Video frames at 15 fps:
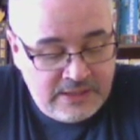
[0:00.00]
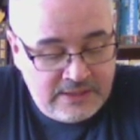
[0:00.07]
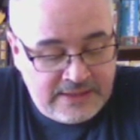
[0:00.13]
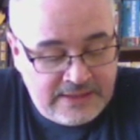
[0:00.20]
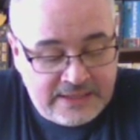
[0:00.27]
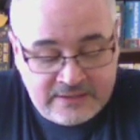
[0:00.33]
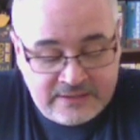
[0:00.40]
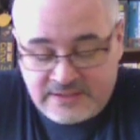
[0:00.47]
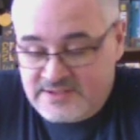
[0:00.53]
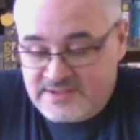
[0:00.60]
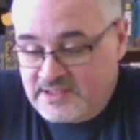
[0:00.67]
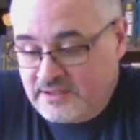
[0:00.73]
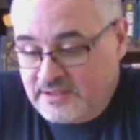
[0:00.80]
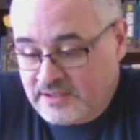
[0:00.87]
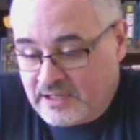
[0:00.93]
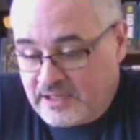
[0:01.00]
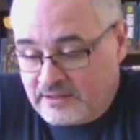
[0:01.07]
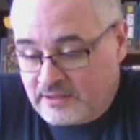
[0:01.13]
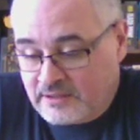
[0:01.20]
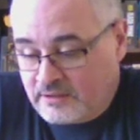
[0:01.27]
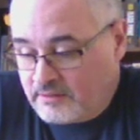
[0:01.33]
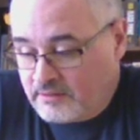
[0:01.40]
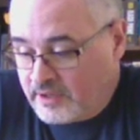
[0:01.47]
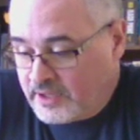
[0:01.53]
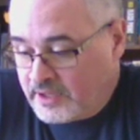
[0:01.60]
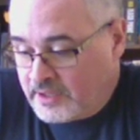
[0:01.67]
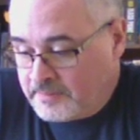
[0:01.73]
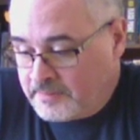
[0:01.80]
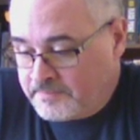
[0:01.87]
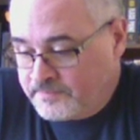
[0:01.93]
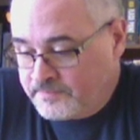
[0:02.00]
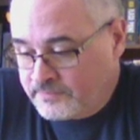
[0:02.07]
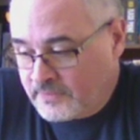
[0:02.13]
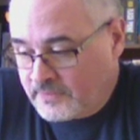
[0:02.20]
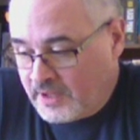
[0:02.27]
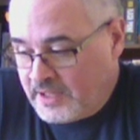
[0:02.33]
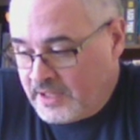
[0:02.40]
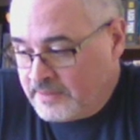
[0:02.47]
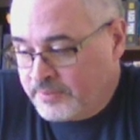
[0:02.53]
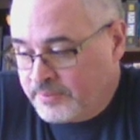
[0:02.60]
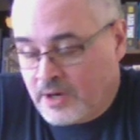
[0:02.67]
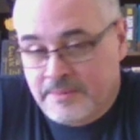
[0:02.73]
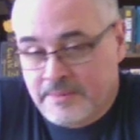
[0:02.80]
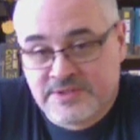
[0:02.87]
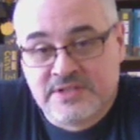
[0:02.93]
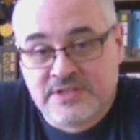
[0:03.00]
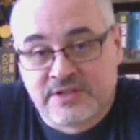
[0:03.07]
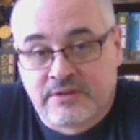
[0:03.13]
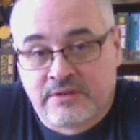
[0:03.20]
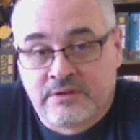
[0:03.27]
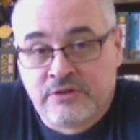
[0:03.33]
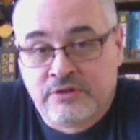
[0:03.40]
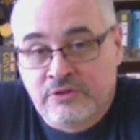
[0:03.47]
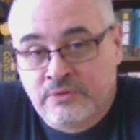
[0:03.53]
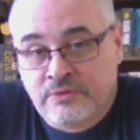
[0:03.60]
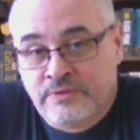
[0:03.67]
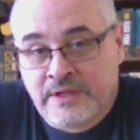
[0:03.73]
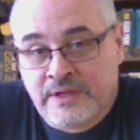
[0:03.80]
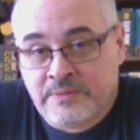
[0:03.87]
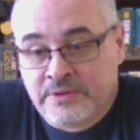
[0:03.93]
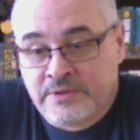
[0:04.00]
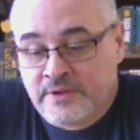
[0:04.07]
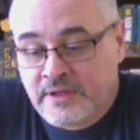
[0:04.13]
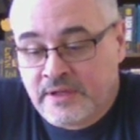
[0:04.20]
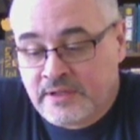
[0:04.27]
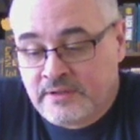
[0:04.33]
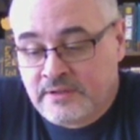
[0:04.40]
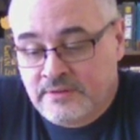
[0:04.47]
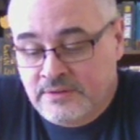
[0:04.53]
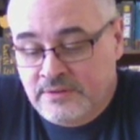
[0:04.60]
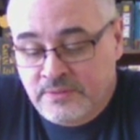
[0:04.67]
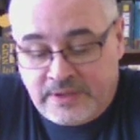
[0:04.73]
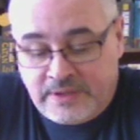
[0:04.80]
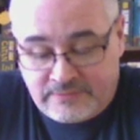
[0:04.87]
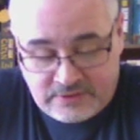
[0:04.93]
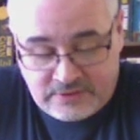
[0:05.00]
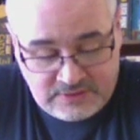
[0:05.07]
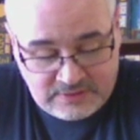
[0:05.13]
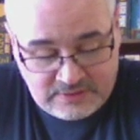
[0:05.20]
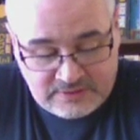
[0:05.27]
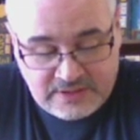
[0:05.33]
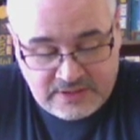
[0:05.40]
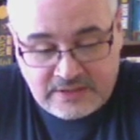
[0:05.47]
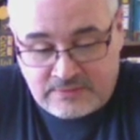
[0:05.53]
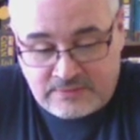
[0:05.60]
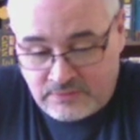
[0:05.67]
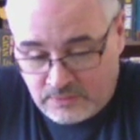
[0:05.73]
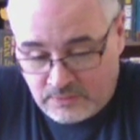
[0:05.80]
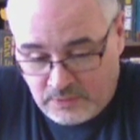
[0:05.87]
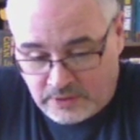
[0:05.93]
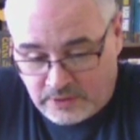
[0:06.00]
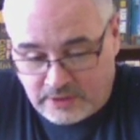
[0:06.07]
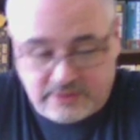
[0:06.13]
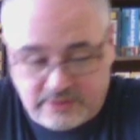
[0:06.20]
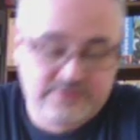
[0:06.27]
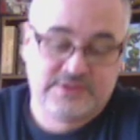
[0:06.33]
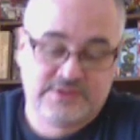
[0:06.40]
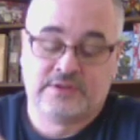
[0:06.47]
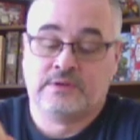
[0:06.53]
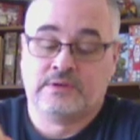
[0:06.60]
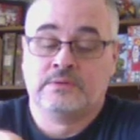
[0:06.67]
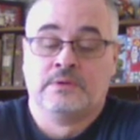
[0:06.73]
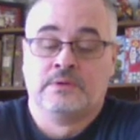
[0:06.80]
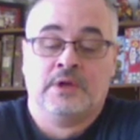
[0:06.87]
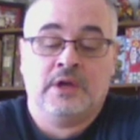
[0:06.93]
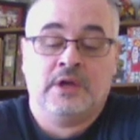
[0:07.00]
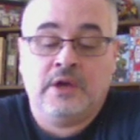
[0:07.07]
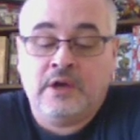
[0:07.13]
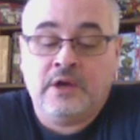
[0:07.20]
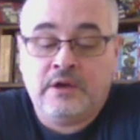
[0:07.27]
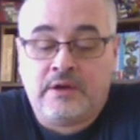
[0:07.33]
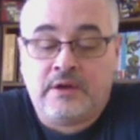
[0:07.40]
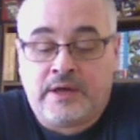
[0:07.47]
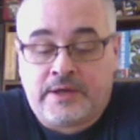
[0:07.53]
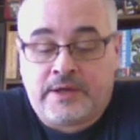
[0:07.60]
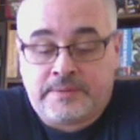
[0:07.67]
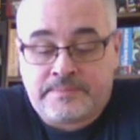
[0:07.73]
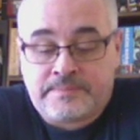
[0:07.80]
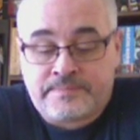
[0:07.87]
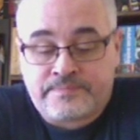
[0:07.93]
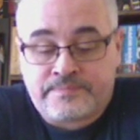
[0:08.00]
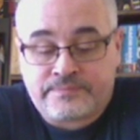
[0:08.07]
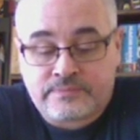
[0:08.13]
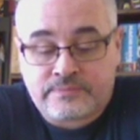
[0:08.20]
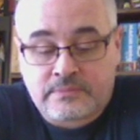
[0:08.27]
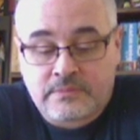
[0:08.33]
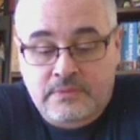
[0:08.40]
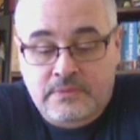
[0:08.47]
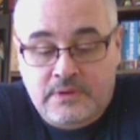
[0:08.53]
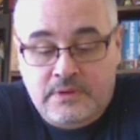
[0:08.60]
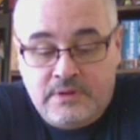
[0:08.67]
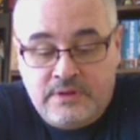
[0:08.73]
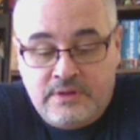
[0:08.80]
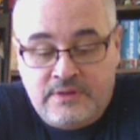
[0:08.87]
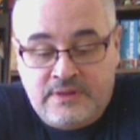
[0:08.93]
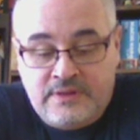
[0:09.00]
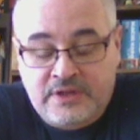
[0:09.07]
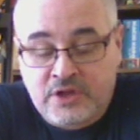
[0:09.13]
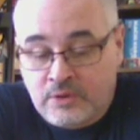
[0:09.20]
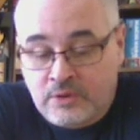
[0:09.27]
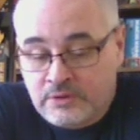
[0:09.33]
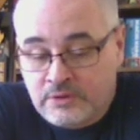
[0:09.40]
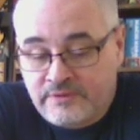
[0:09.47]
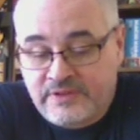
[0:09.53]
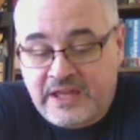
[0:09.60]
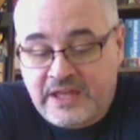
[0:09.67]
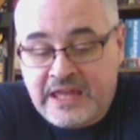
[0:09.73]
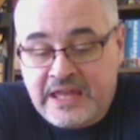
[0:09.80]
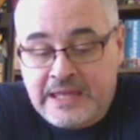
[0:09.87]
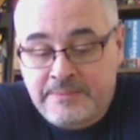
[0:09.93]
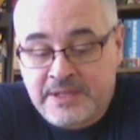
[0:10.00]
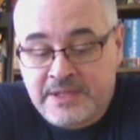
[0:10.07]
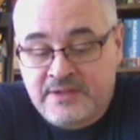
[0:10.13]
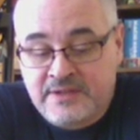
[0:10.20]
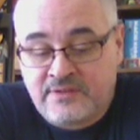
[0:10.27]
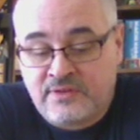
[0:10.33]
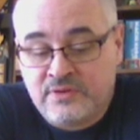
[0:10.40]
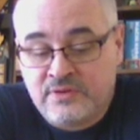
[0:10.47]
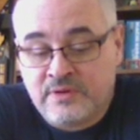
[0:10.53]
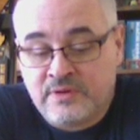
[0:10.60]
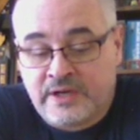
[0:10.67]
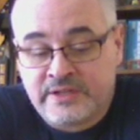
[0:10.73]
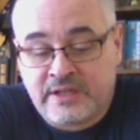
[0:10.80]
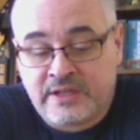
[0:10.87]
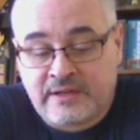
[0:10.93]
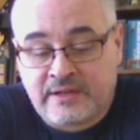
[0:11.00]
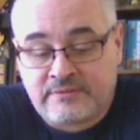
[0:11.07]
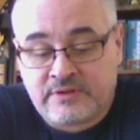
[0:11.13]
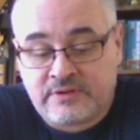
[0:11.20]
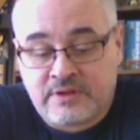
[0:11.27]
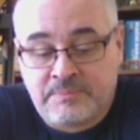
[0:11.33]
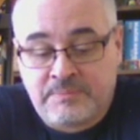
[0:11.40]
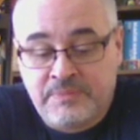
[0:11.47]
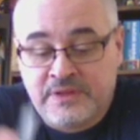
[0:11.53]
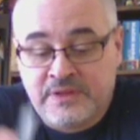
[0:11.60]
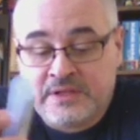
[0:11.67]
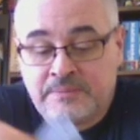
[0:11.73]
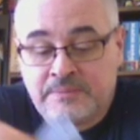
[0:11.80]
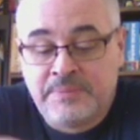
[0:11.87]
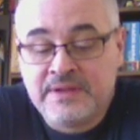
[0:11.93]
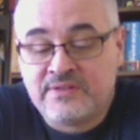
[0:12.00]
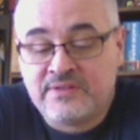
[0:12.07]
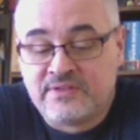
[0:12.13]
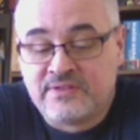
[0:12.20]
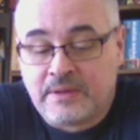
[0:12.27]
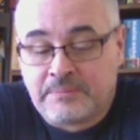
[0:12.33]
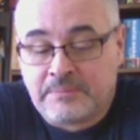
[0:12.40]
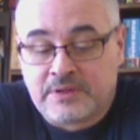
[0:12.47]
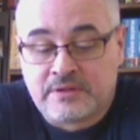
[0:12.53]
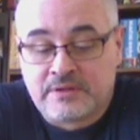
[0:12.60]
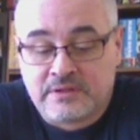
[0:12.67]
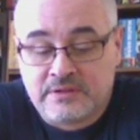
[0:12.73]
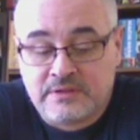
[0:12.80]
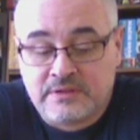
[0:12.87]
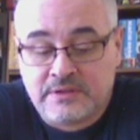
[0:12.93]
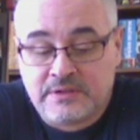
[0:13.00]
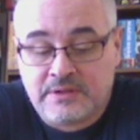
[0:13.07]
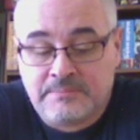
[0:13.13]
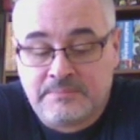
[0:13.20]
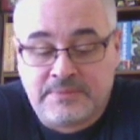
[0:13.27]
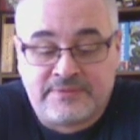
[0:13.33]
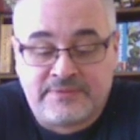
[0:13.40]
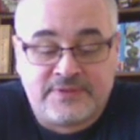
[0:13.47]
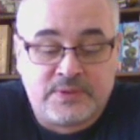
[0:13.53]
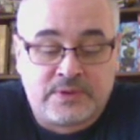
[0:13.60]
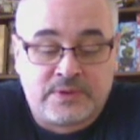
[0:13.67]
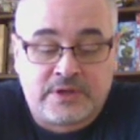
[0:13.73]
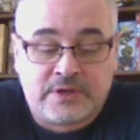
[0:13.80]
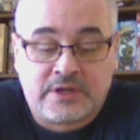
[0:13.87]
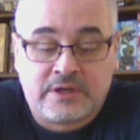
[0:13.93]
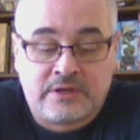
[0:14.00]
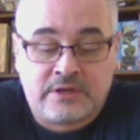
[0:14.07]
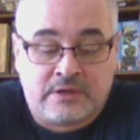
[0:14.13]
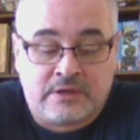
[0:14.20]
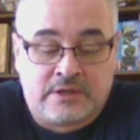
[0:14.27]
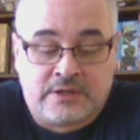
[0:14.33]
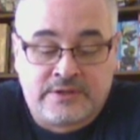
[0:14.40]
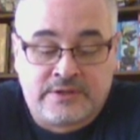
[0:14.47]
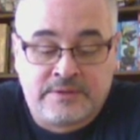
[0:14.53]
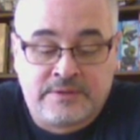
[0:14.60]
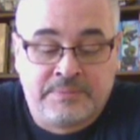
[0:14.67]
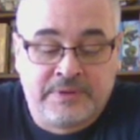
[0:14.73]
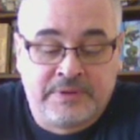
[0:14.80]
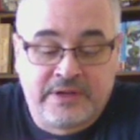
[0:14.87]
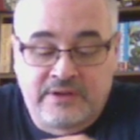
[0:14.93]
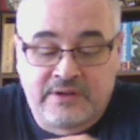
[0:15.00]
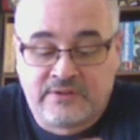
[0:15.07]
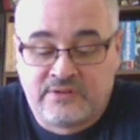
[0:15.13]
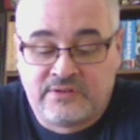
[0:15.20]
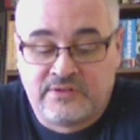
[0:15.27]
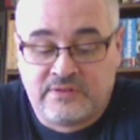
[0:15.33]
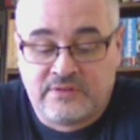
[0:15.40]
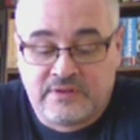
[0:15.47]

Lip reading: enlisted together and promised each other they would do whatever it took to get through the war. So the goal of the game is to uncover the peace symbol before all the players'